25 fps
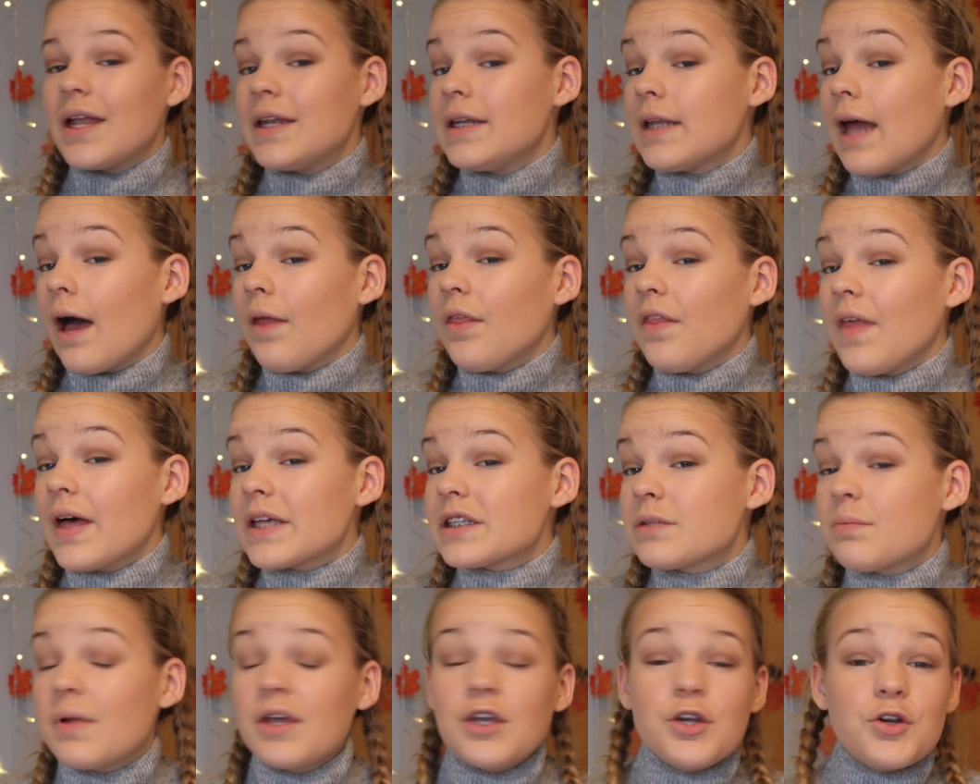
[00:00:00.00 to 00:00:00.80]
Now that
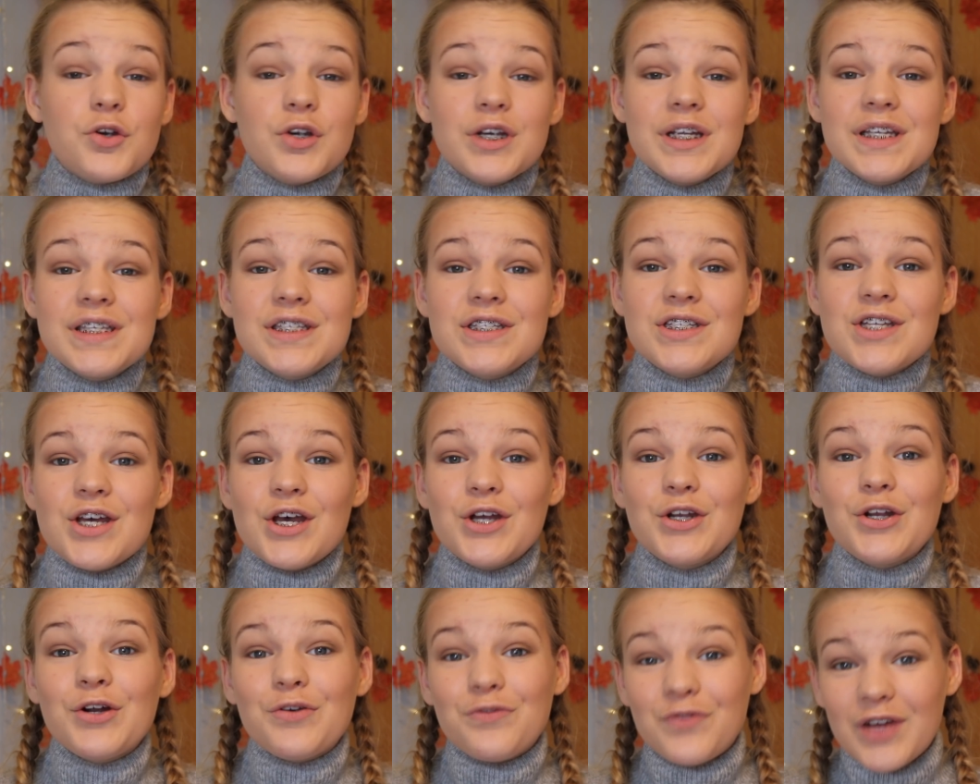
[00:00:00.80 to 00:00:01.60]
that's my crease
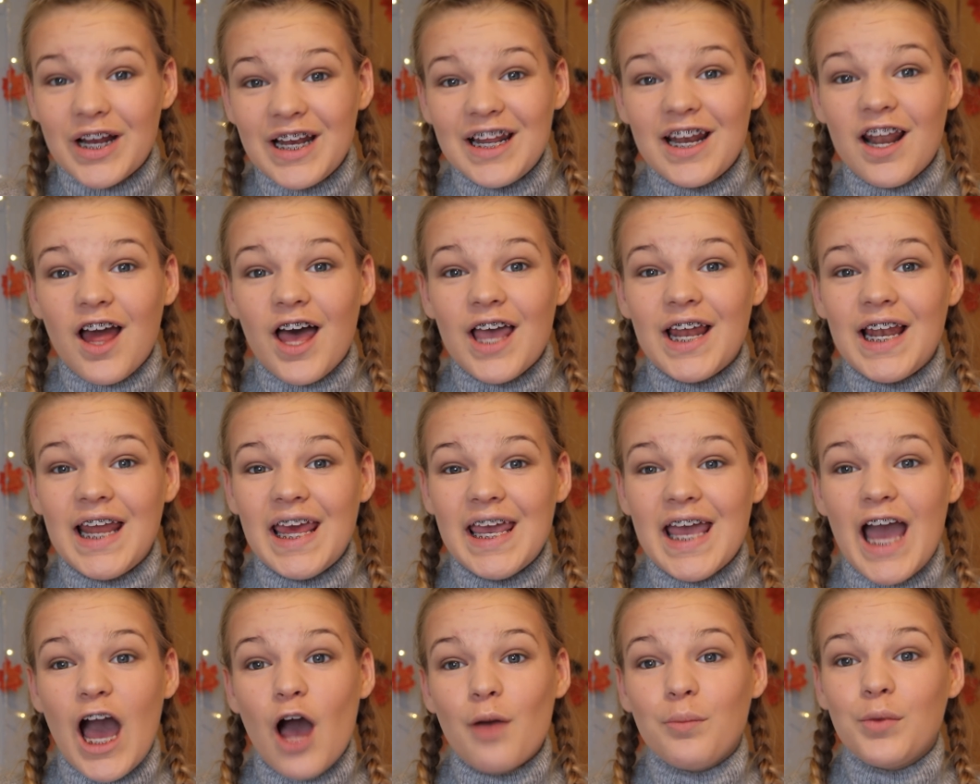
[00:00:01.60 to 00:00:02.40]
done really
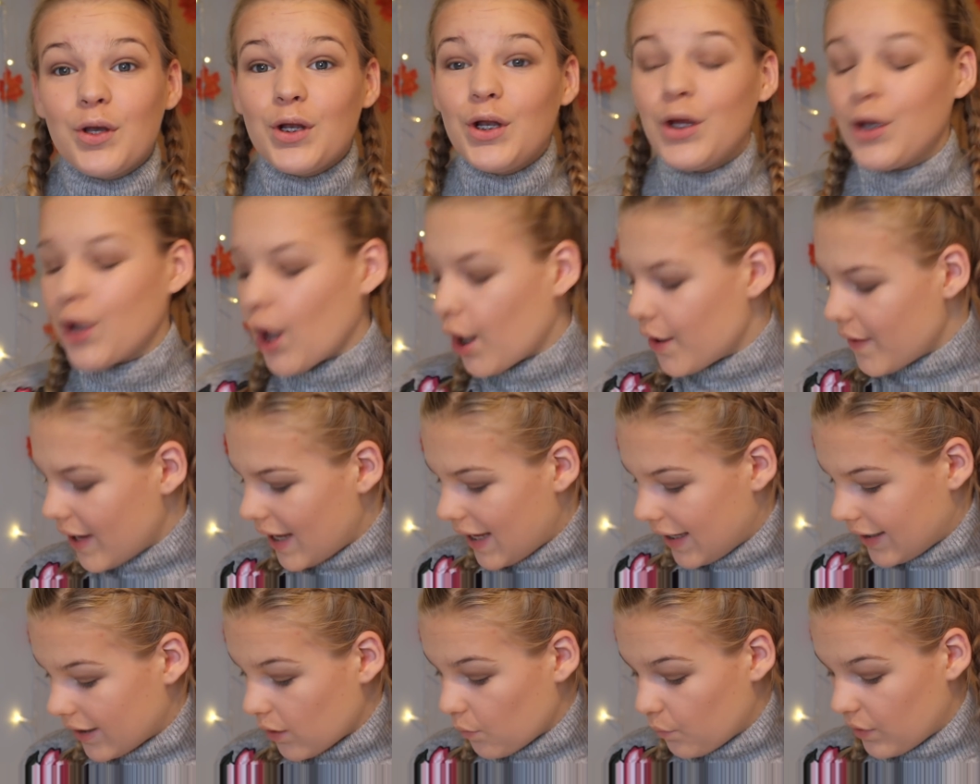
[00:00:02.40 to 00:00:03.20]
lightly, I'm going to go
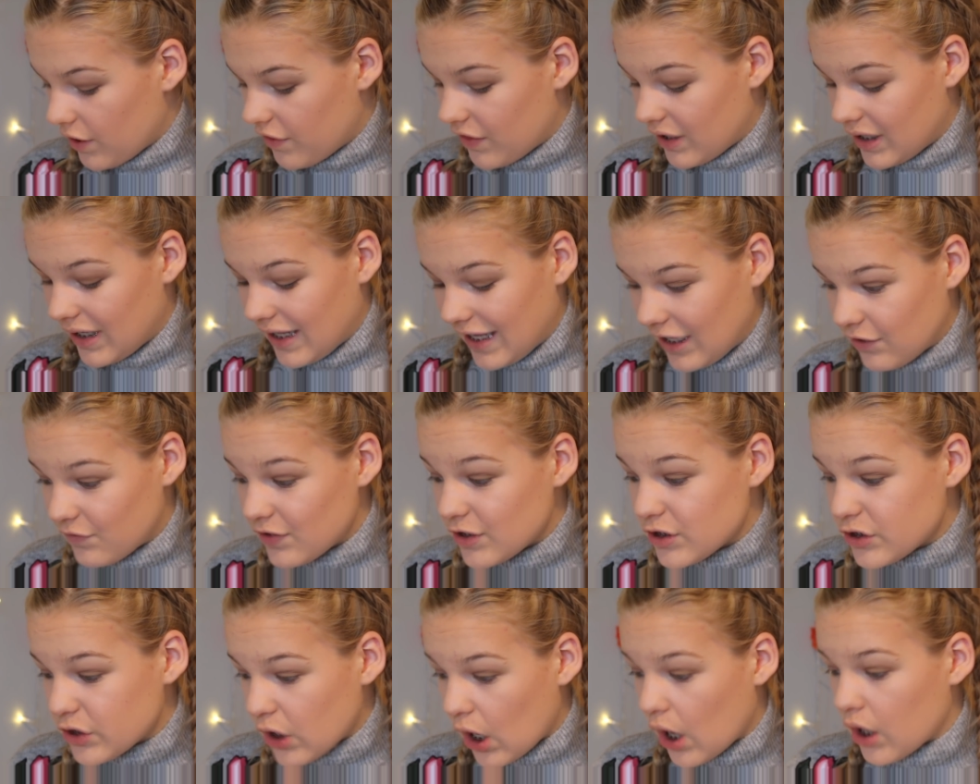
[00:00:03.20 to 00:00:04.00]
in with an
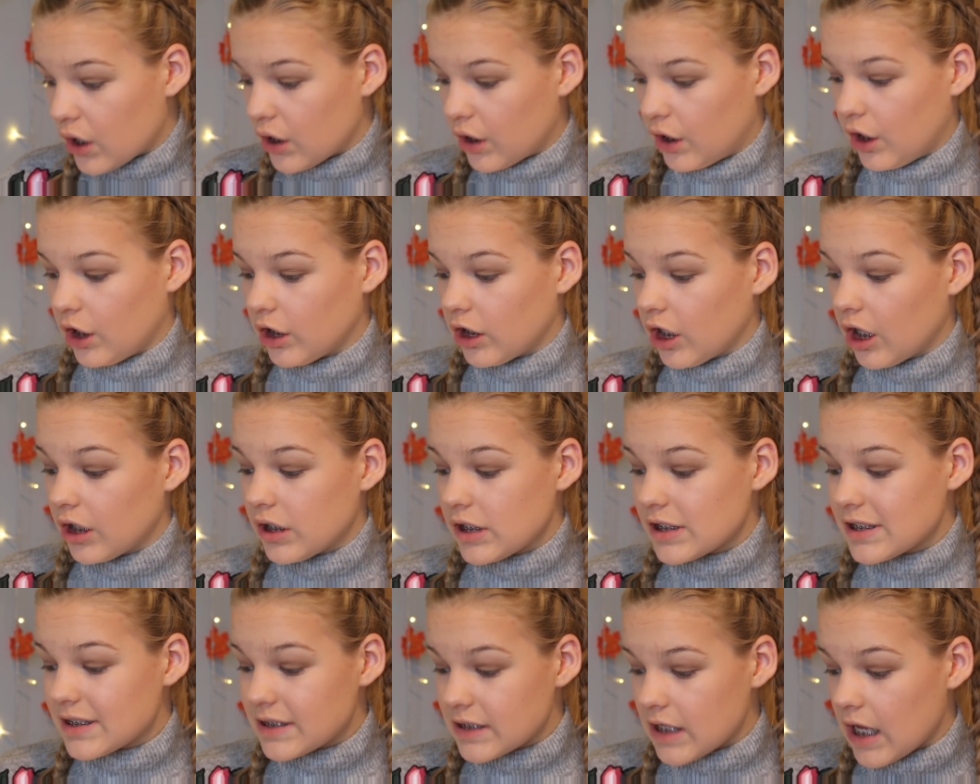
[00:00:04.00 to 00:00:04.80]
even darker colour
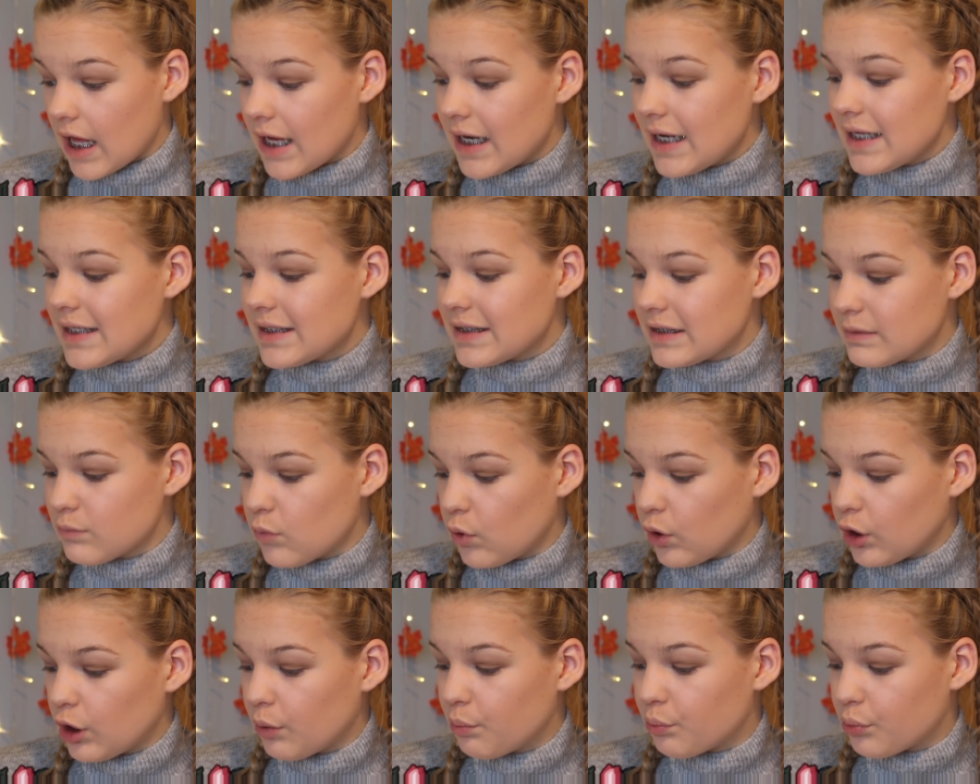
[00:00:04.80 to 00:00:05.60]
on a slightly
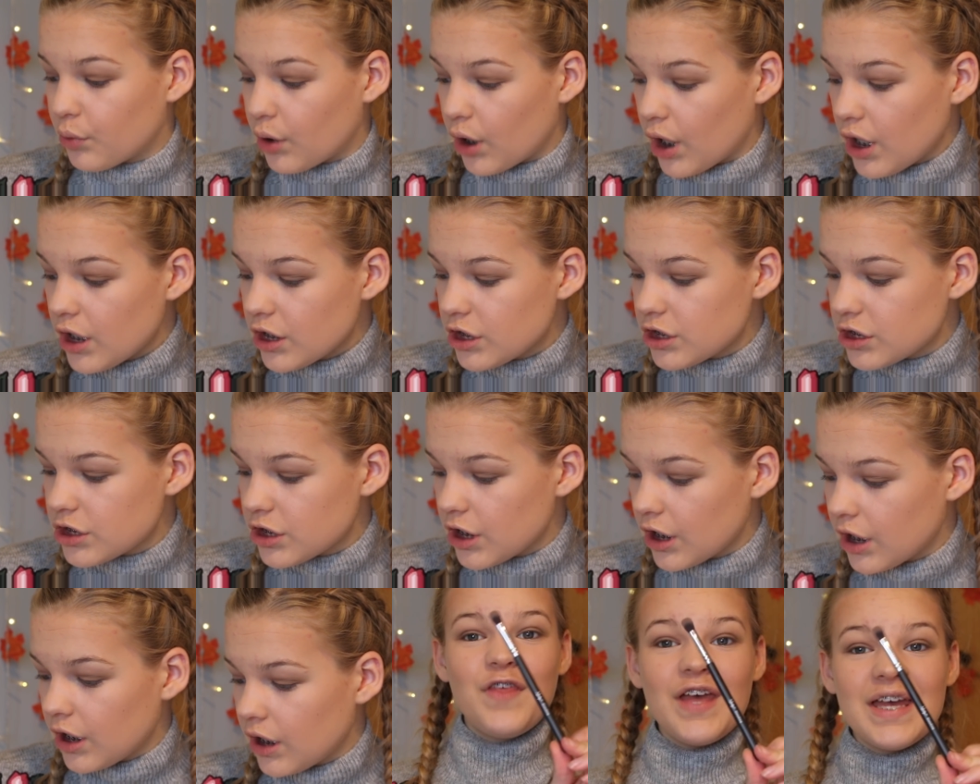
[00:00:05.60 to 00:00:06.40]
smaller brush.